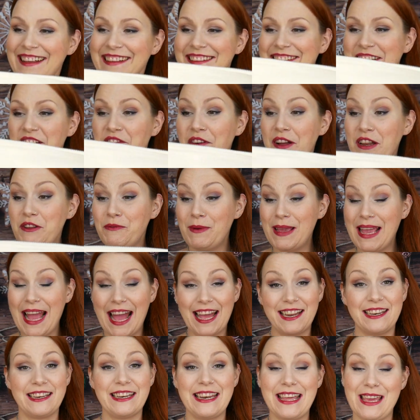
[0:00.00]
So we
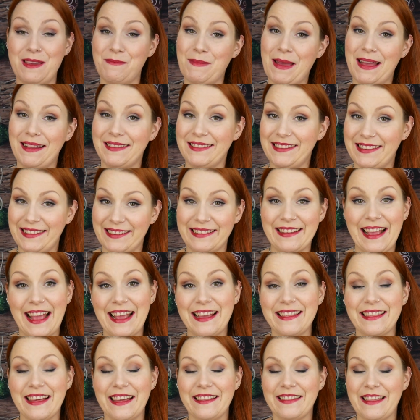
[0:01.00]
had an email to
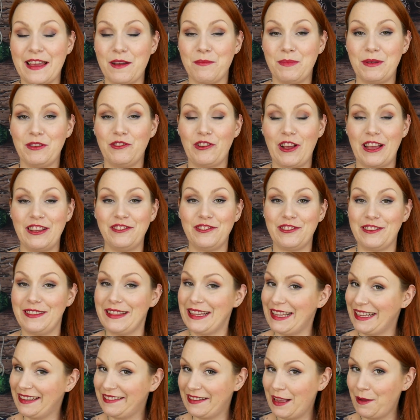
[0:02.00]
say that they'll be
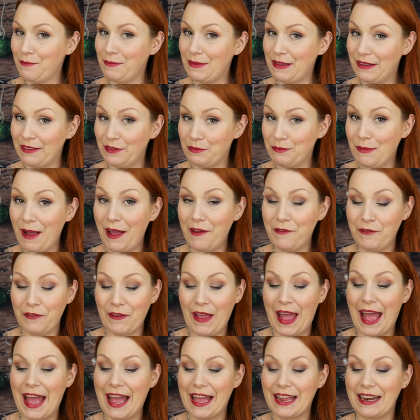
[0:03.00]
changing things up this month,
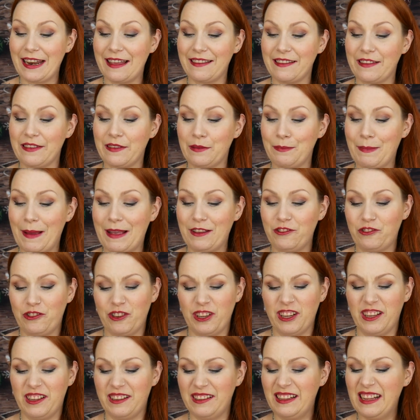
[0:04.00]
and as a
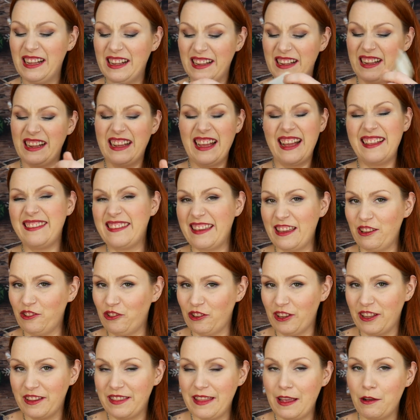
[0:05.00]
special
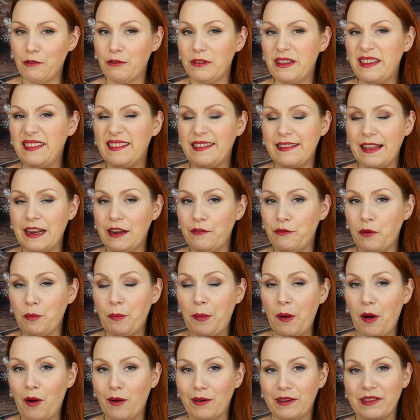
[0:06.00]
edition, they will, instead of a
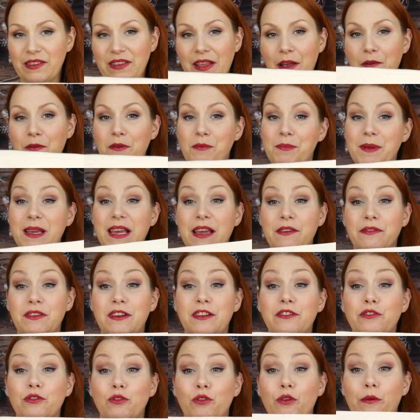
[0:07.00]
box, they will be
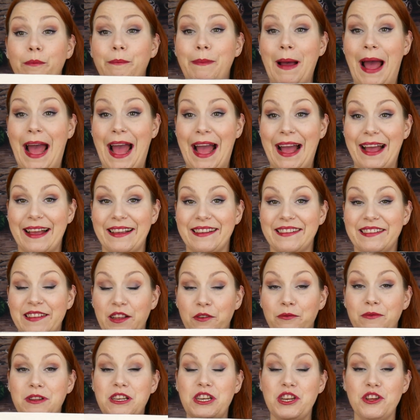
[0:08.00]
giving us all bags.
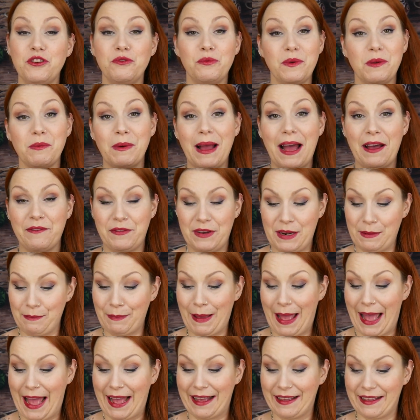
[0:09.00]
So we knew we were having a
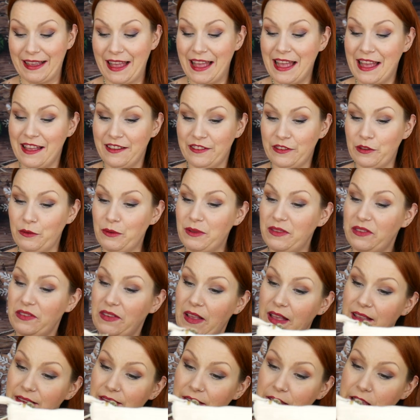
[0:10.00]
bag. So it
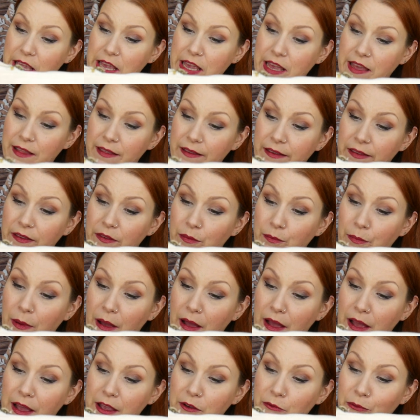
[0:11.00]
says here, this is
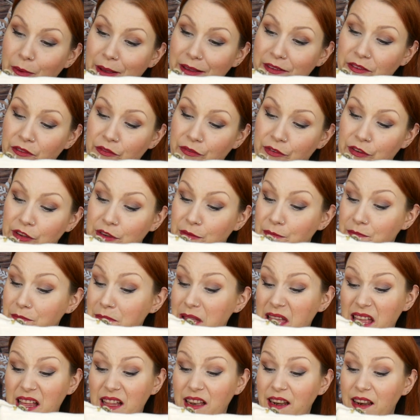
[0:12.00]
by Westford
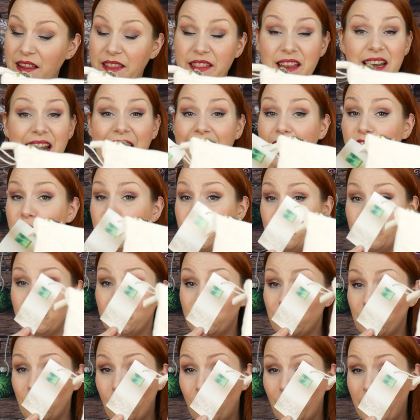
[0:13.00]
Mill, the natural
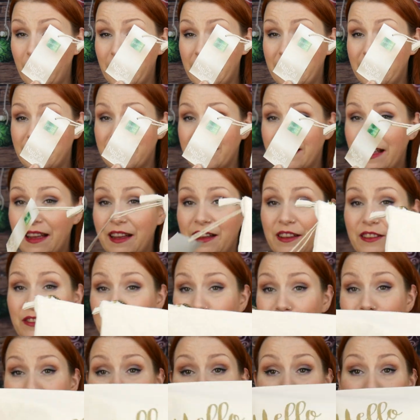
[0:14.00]
choice.
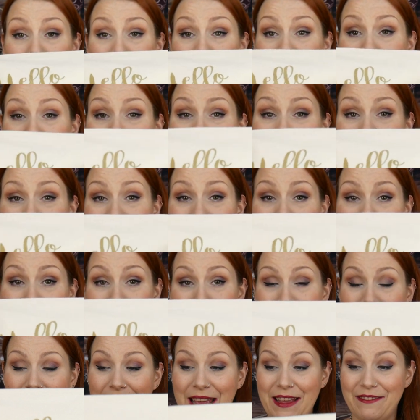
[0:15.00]
So no, really
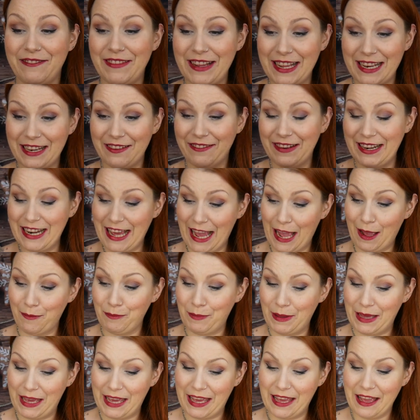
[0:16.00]

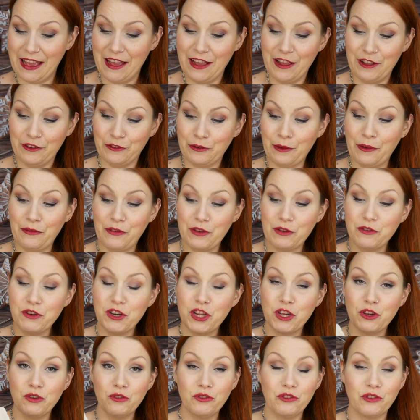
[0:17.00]
happy. So if you're
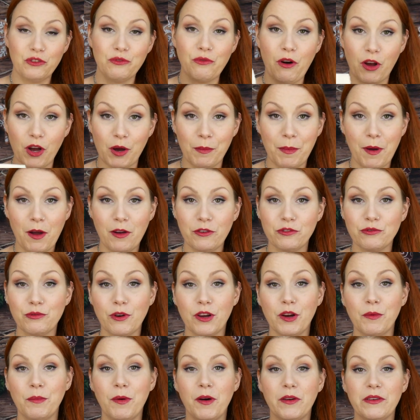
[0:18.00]
new to Roccabox,
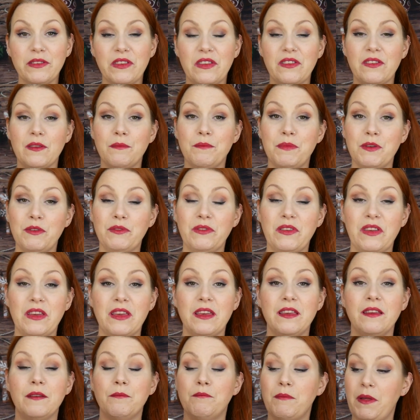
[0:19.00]
Roccabox is a
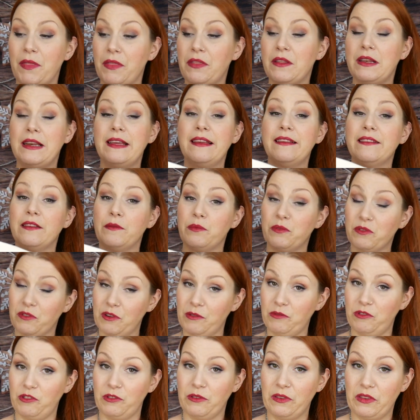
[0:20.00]
beauty monthly
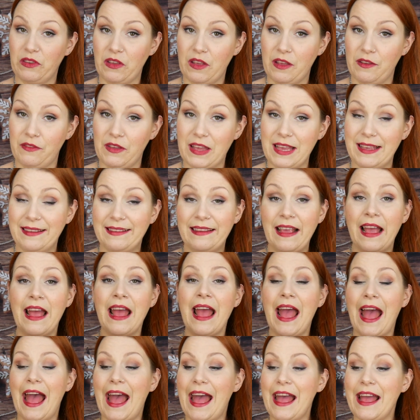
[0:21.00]
subscription service,
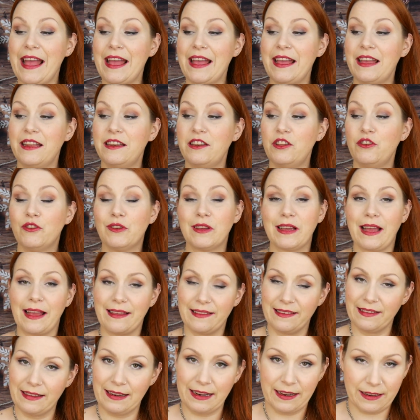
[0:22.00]
and you can
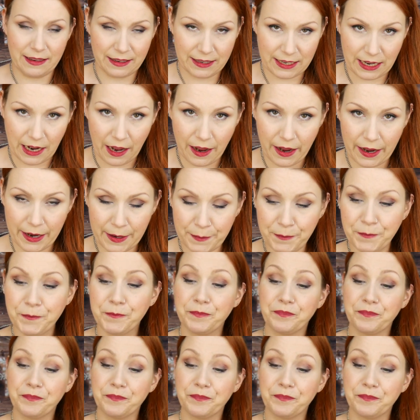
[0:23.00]
cancel any time.